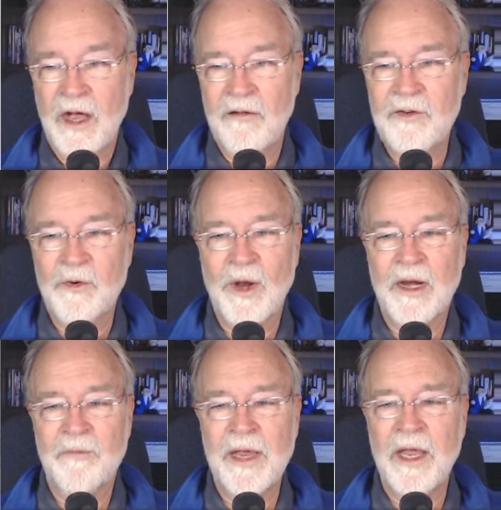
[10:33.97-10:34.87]
of
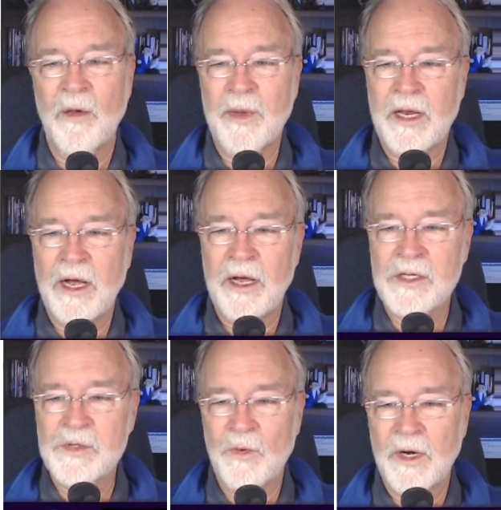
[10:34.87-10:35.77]
direct mail
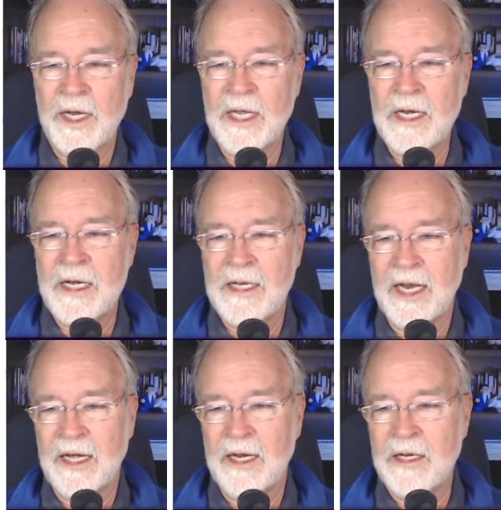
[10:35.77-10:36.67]
because we're
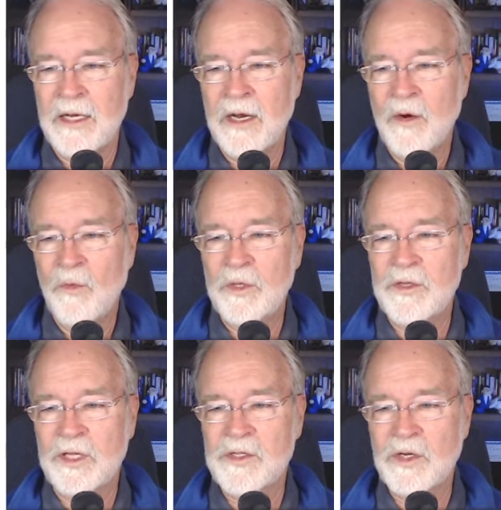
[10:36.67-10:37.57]
inundated with
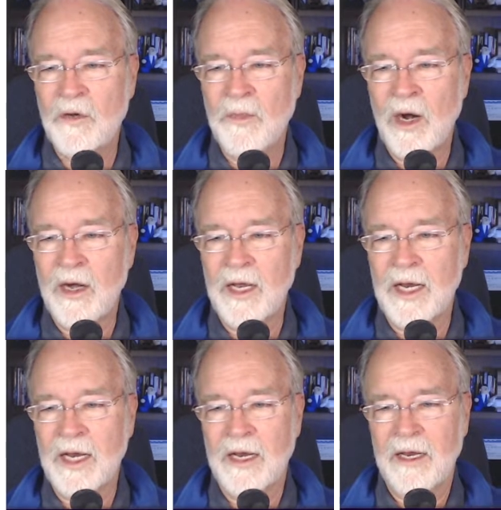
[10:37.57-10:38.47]
digital marketing.